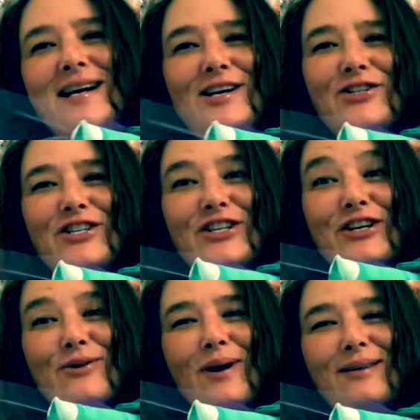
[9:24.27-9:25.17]
She's a
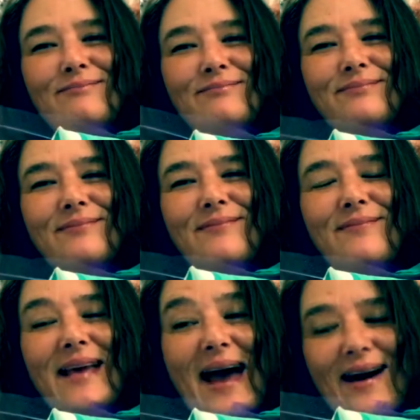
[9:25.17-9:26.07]
good one.
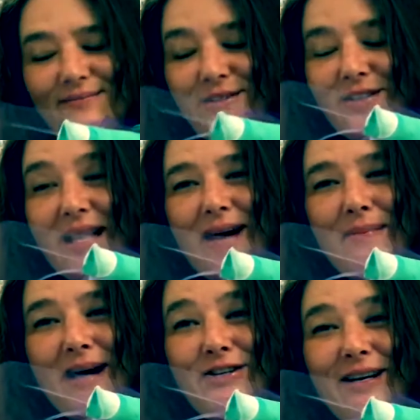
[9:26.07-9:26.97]
Yeah, there's a lot of
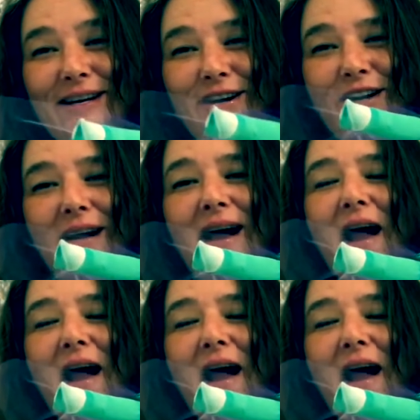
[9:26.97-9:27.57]
magic in her.